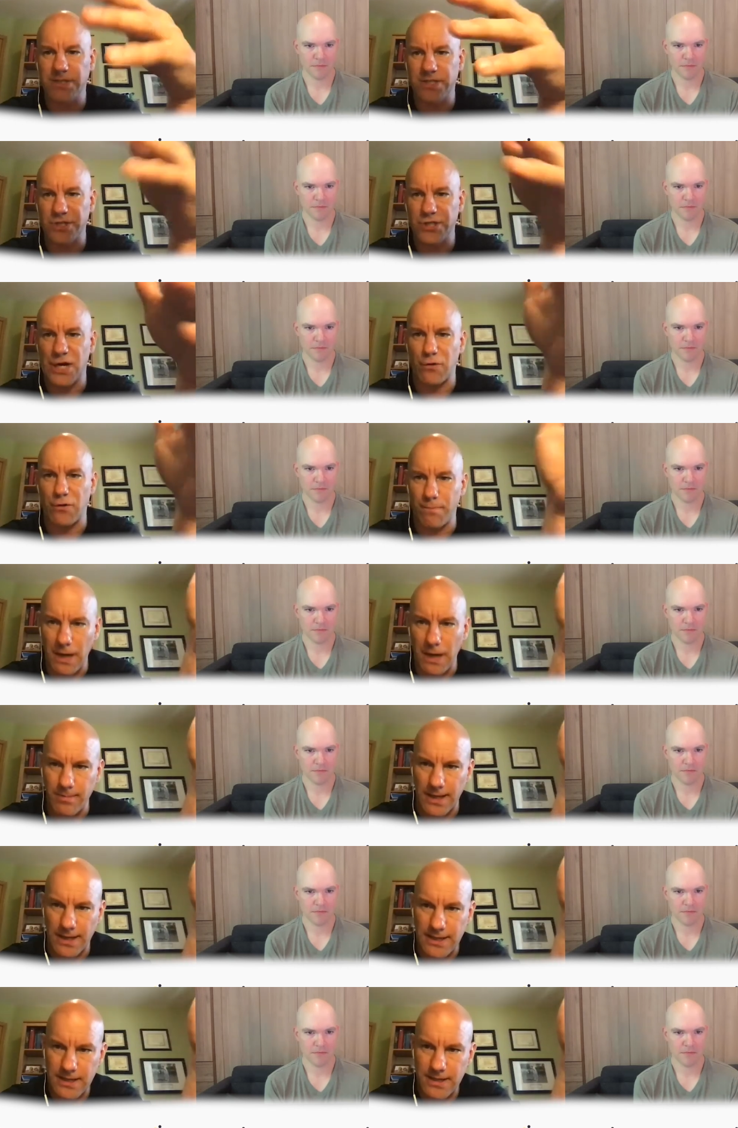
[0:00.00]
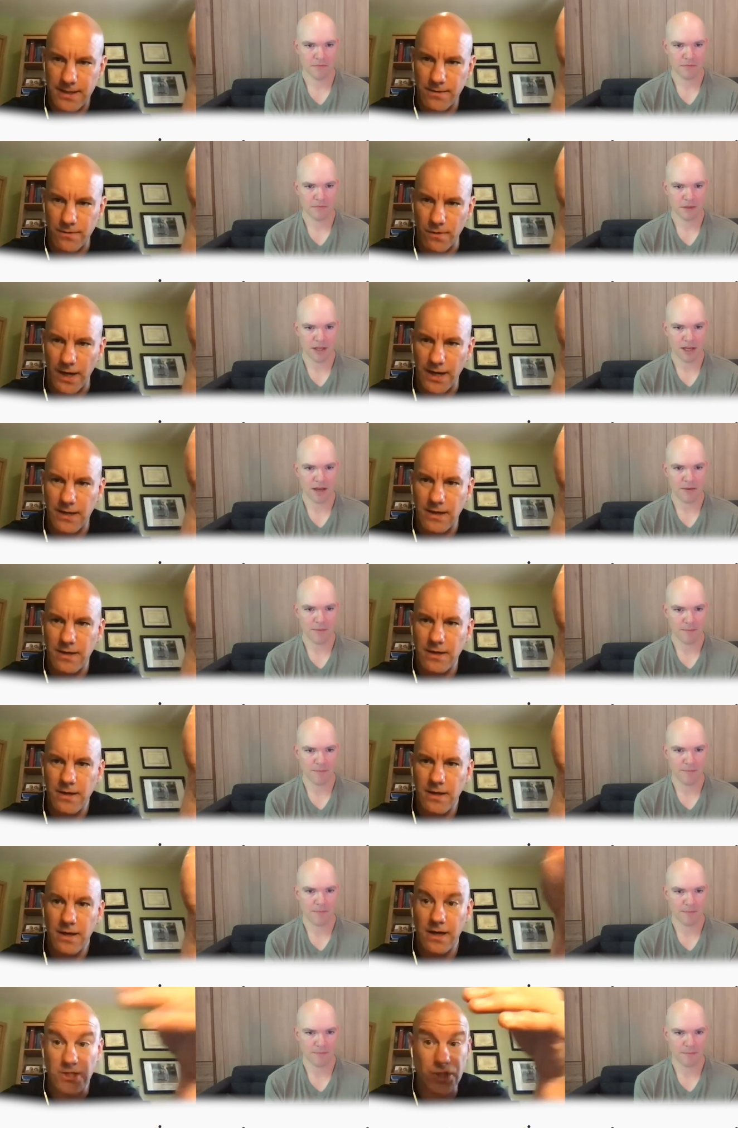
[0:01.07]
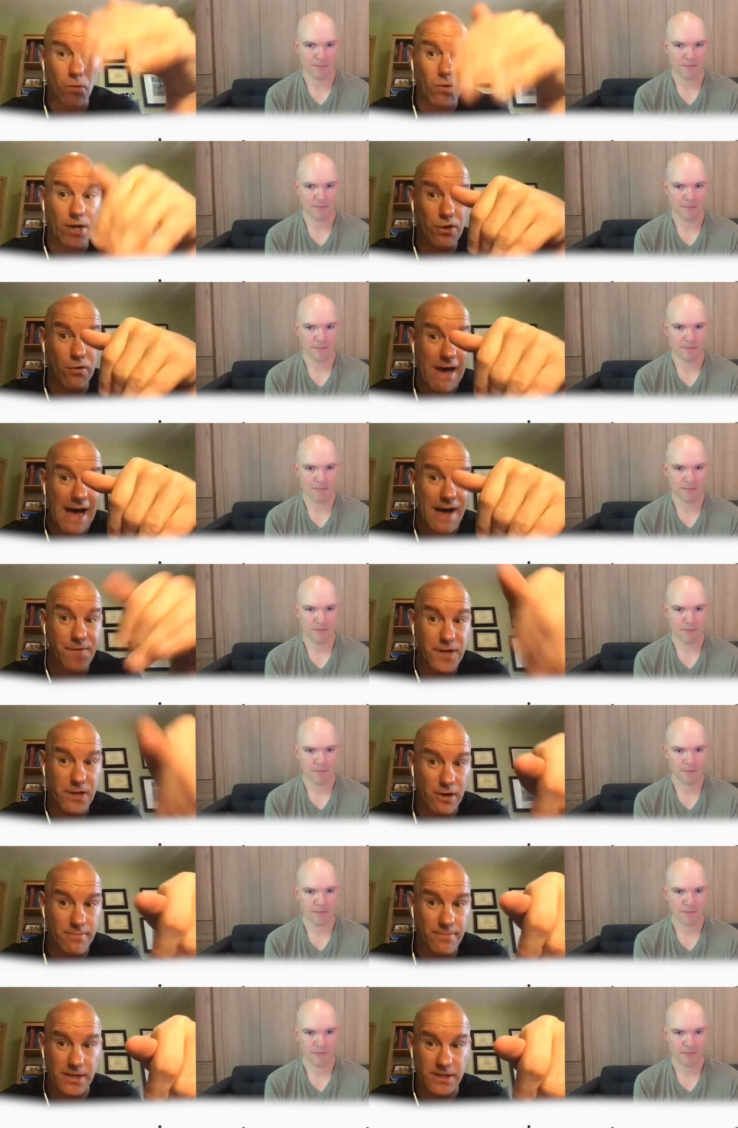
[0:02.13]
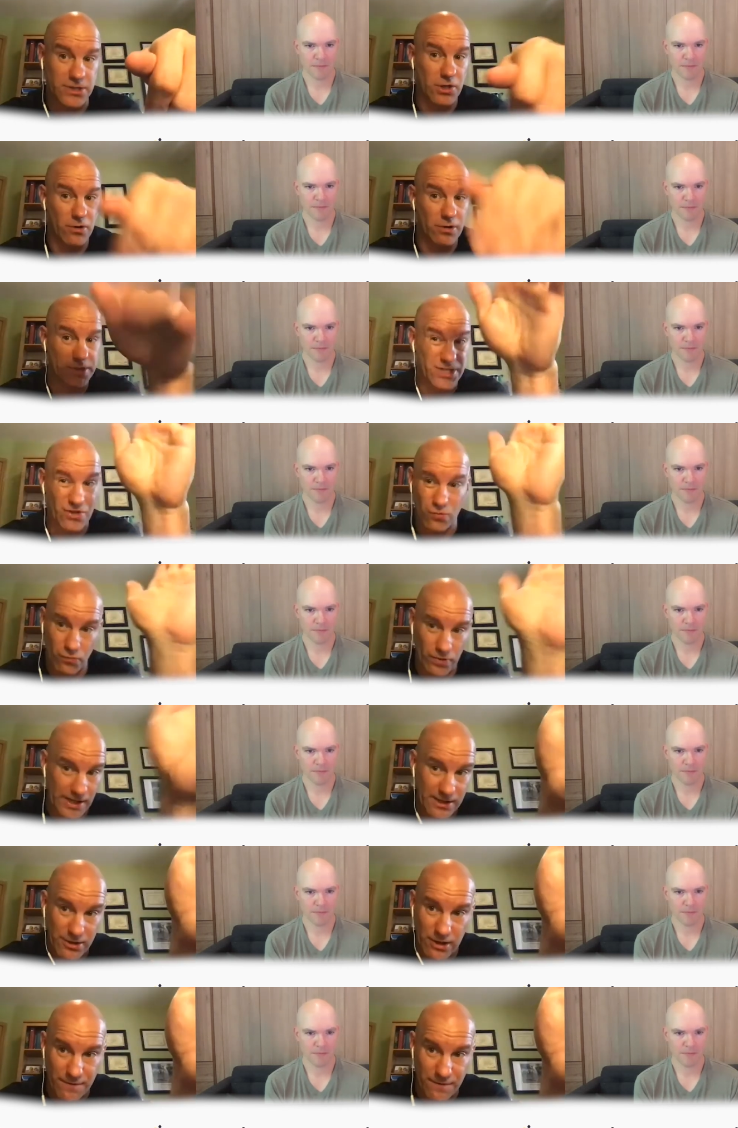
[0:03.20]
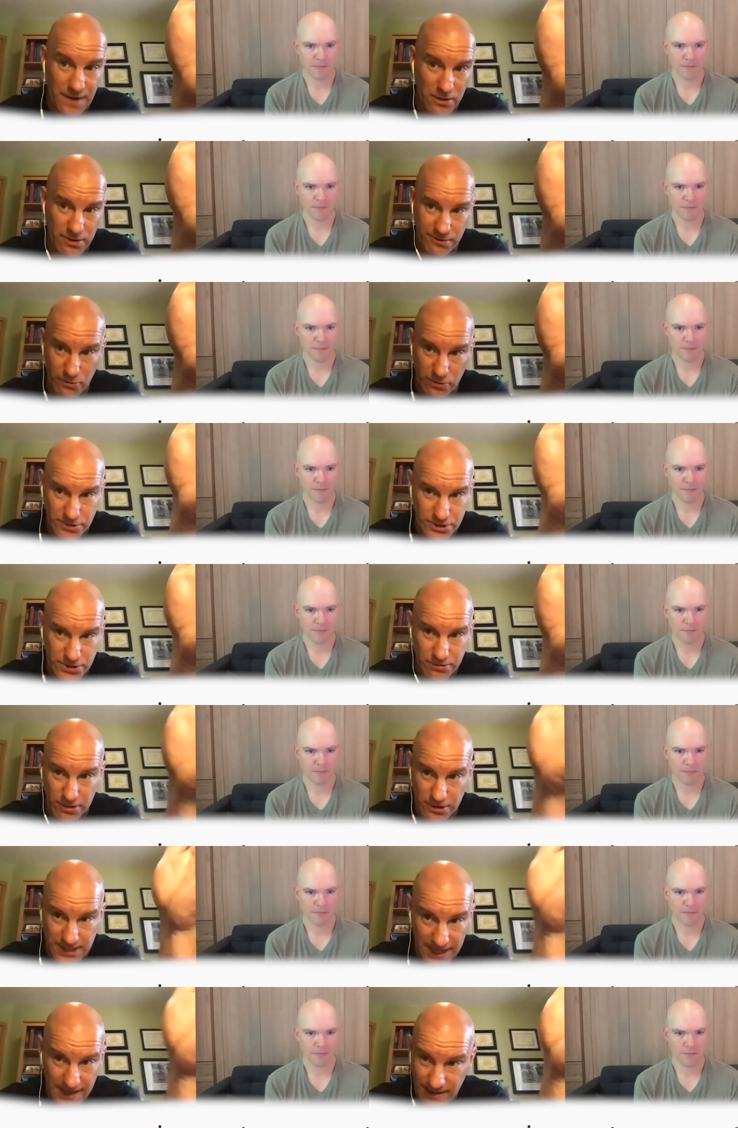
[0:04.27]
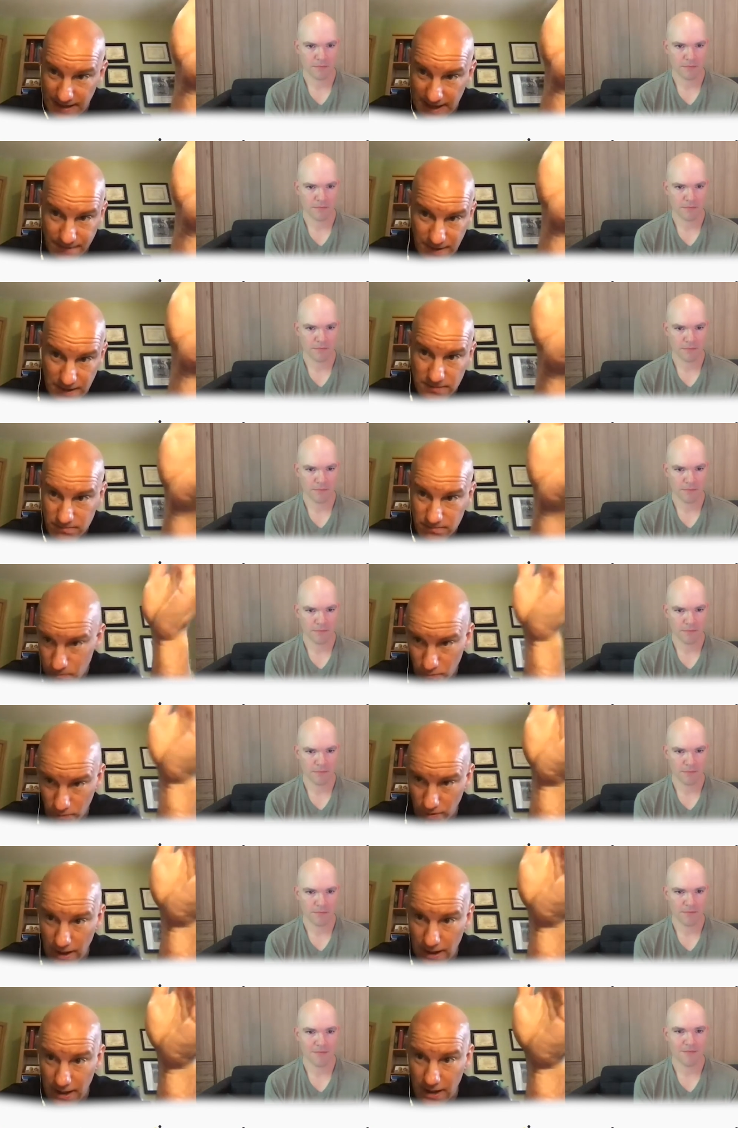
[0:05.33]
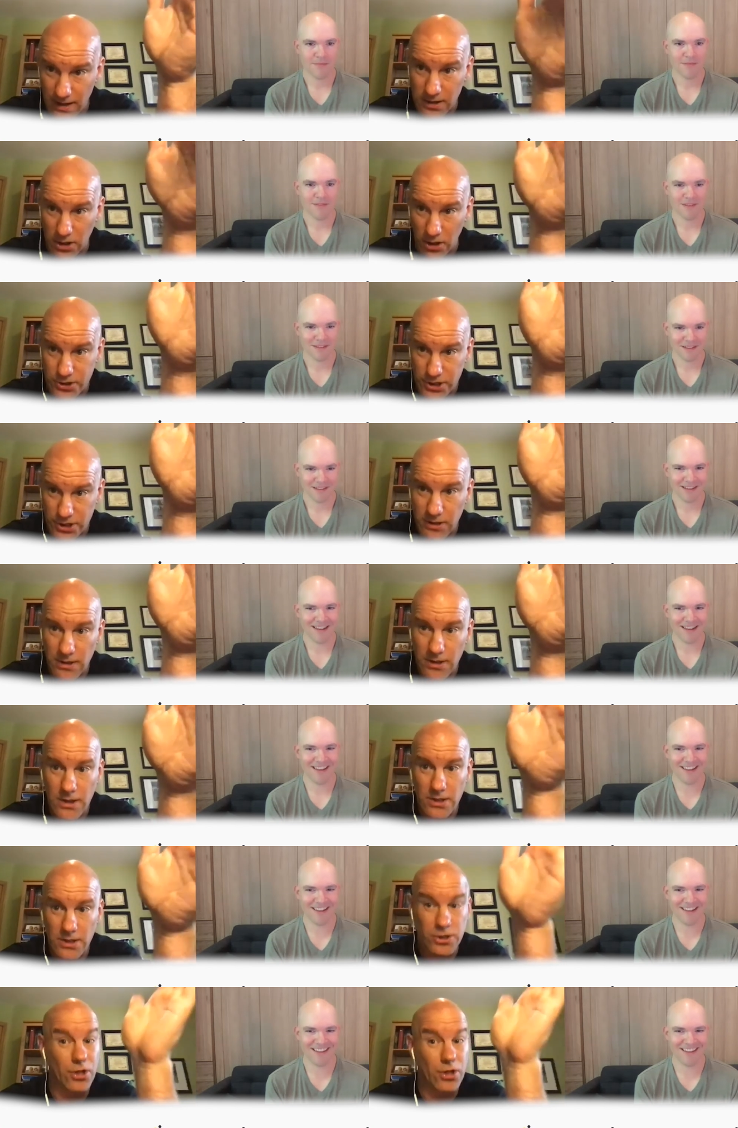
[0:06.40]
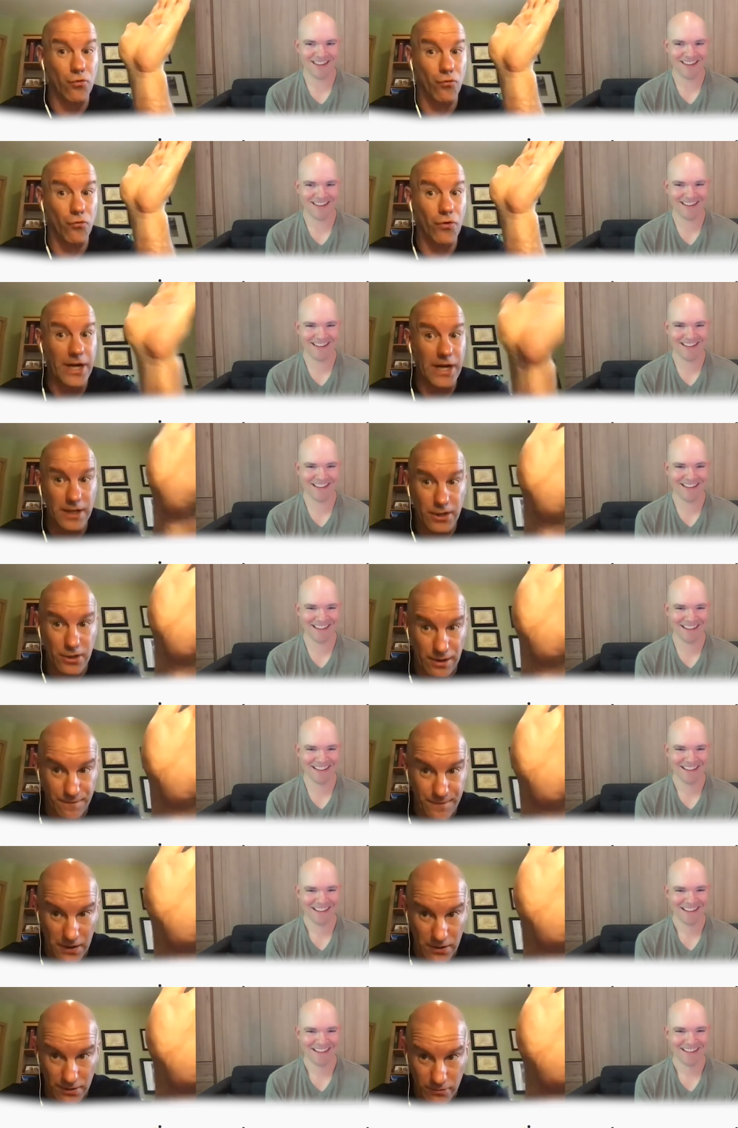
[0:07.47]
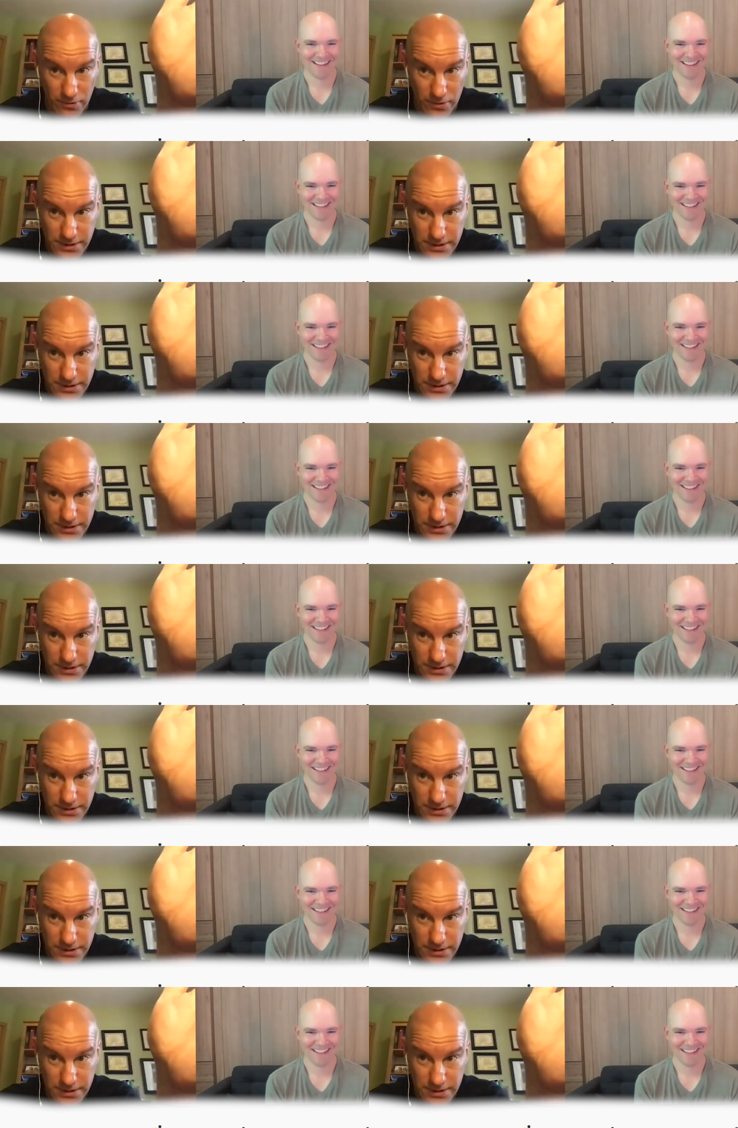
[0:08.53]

Speaker 1: general public, right? Yeah. So what you have here in Minnesota is they're really good at following rules too. They're Scandinavian uh, culture, so they're really good at following rules.